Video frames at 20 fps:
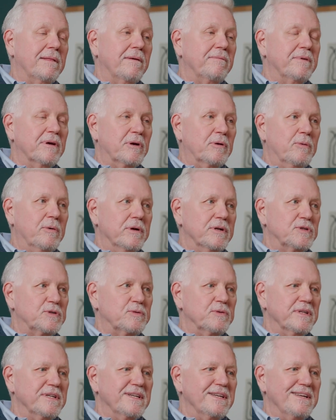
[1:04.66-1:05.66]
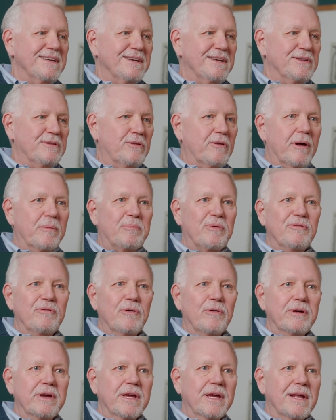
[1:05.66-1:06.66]
love that quote. It's really
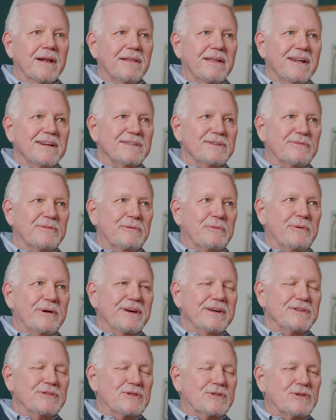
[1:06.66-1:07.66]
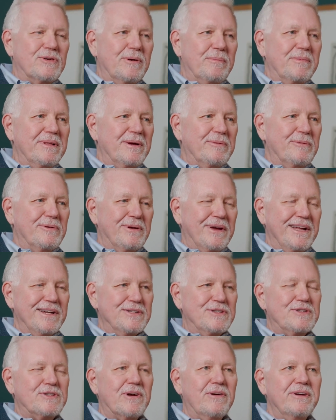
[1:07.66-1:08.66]
thought-provoking in a lot of different ways. So I'm glad we're
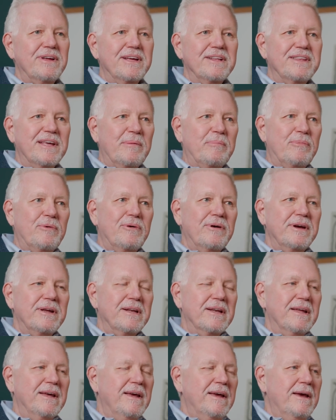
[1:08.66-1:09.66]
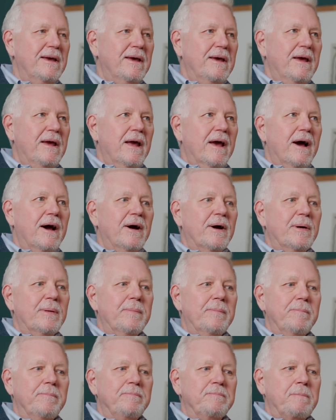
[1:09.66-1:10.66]
kind of starting at that point.
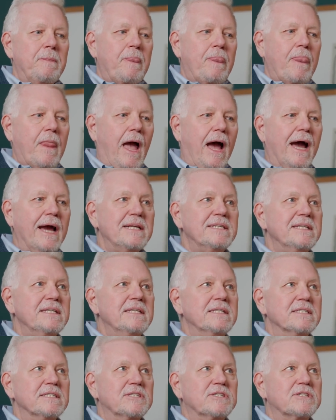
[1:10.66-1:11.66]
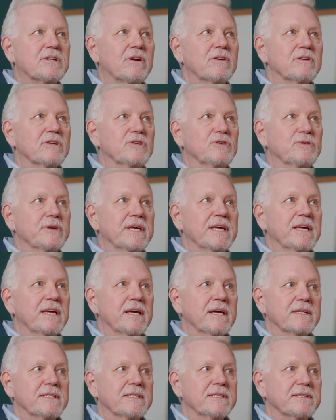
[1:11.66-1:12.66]
I didn't start
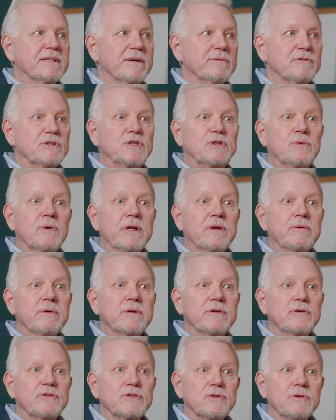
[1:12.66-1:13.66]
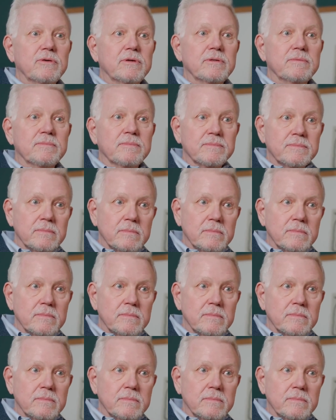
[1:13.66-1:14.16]
drinking until I was 21 years old.